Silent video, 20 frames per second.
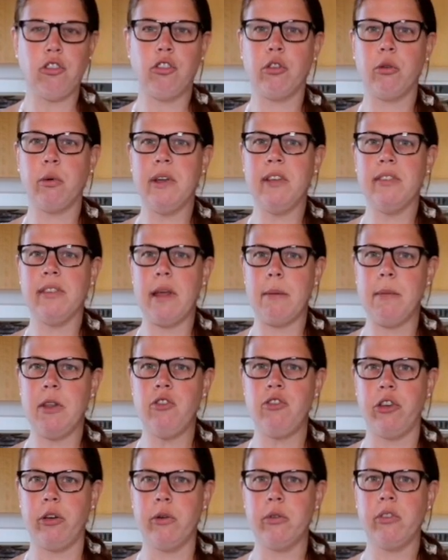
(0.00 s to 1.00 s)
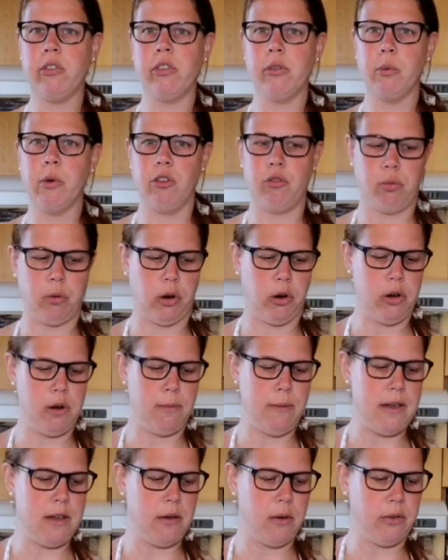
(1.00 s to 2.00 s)
squeezed lemon juice, which we're going to
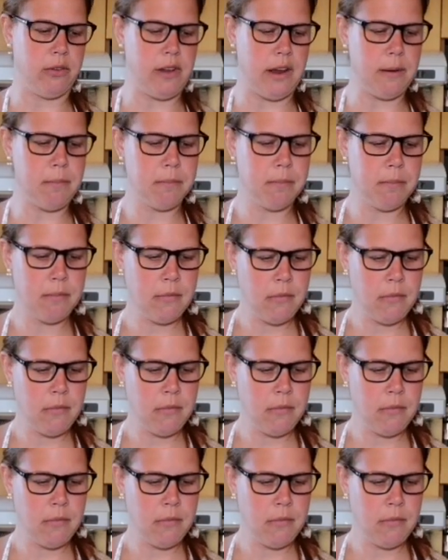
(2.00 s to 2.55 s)
be using.